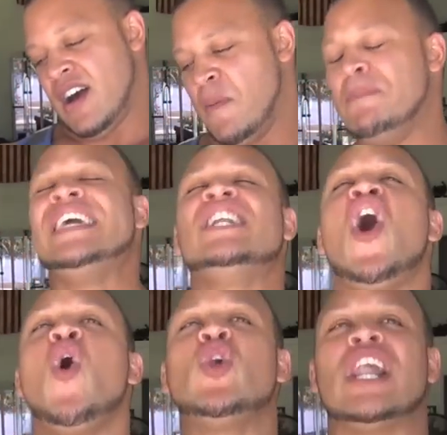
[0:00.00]

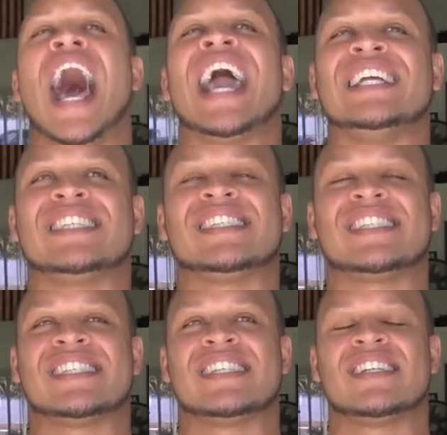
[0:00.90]
Amino
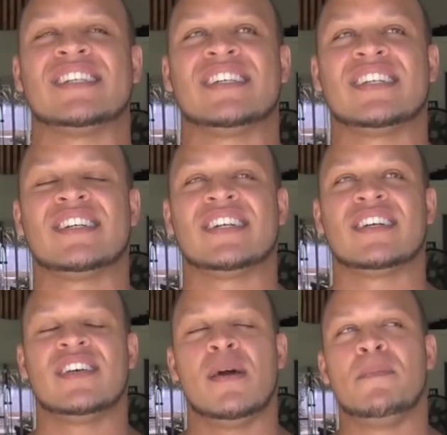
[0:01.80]
lights.
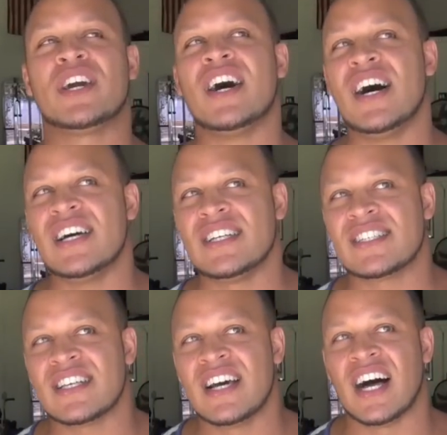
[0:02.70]

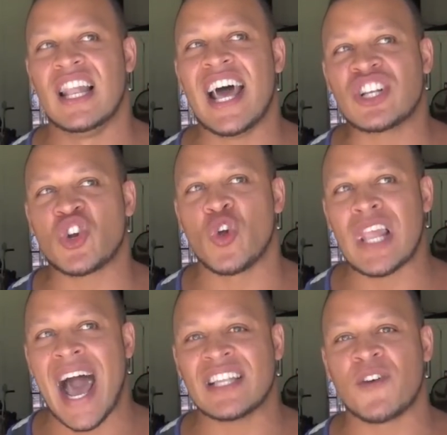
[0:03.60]
Because
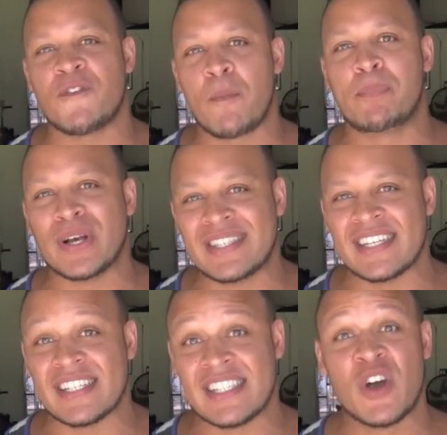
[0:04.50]
electrolytes are for
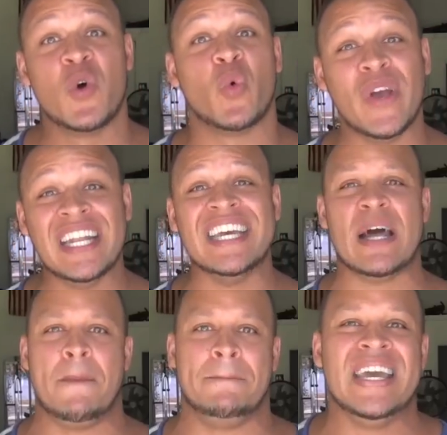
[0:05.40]
pussies, we need
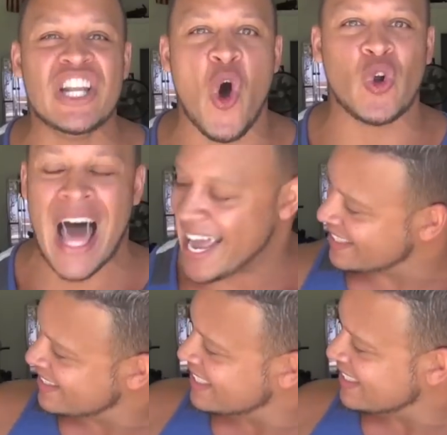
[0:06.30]
amino
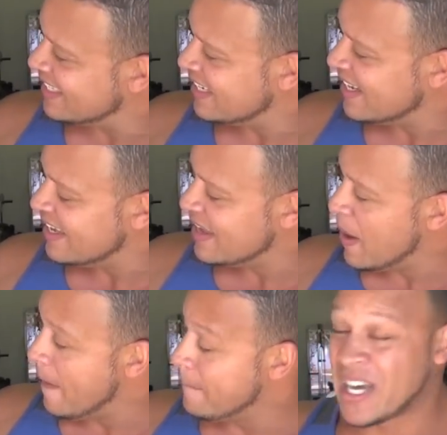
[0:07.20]
lights.
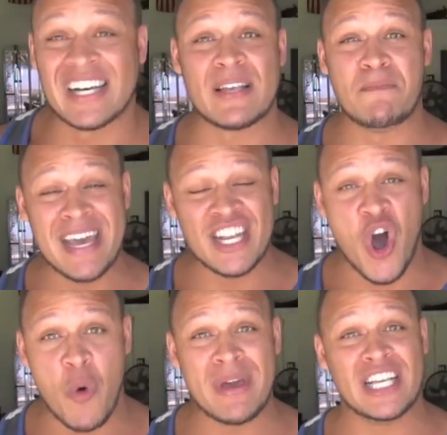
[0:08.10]
Because
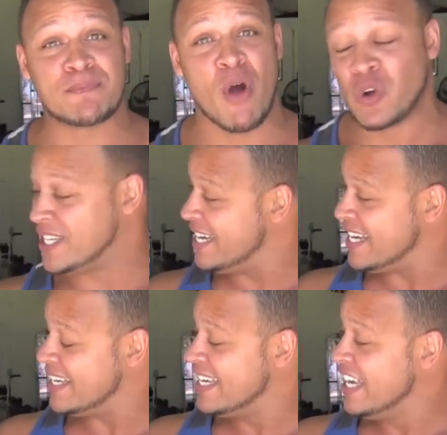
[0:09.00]
amino means
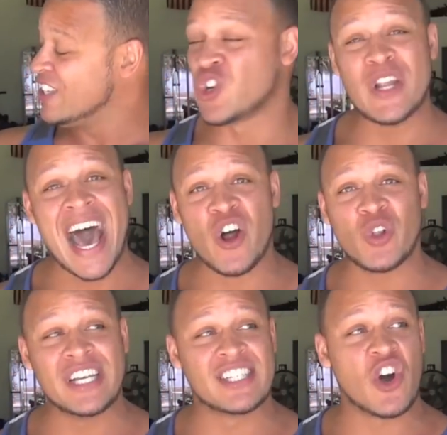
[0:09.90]
protein. So not
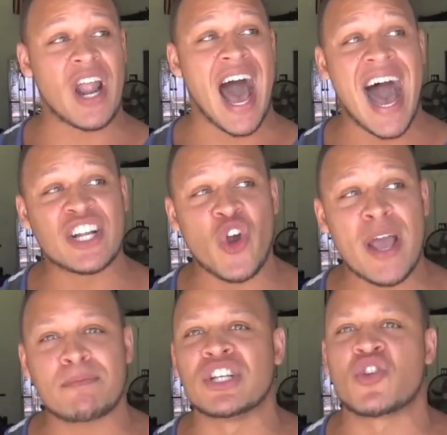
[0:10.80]
only is it gonna
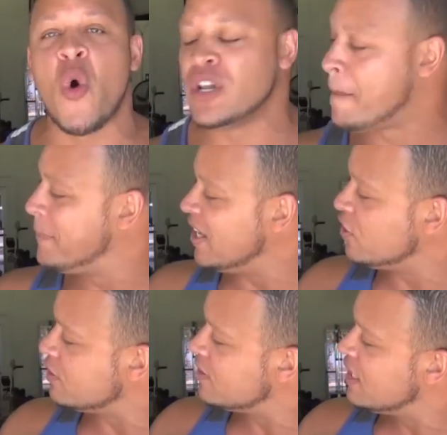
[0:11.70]
hydrate, but it's going to build.